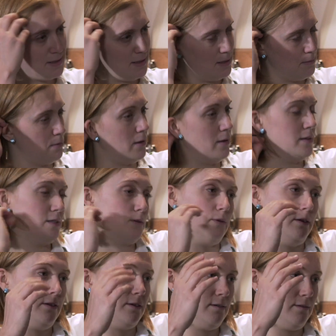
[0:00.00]
and the plants
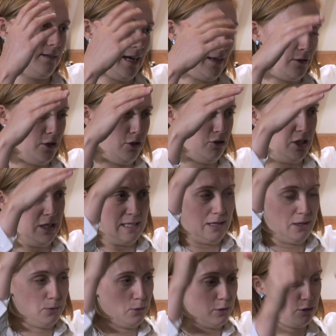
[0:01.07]
would take the nutrients out
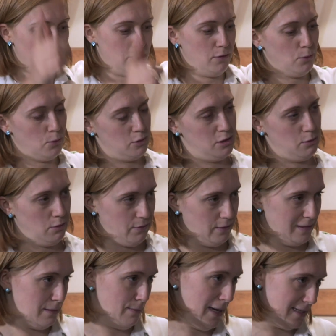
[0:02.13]
of the water, and the water would
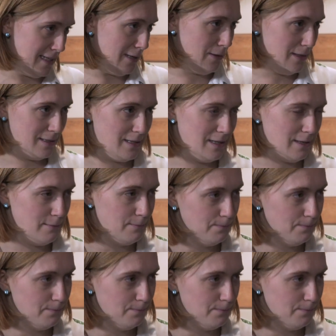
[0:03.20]
filter back down into the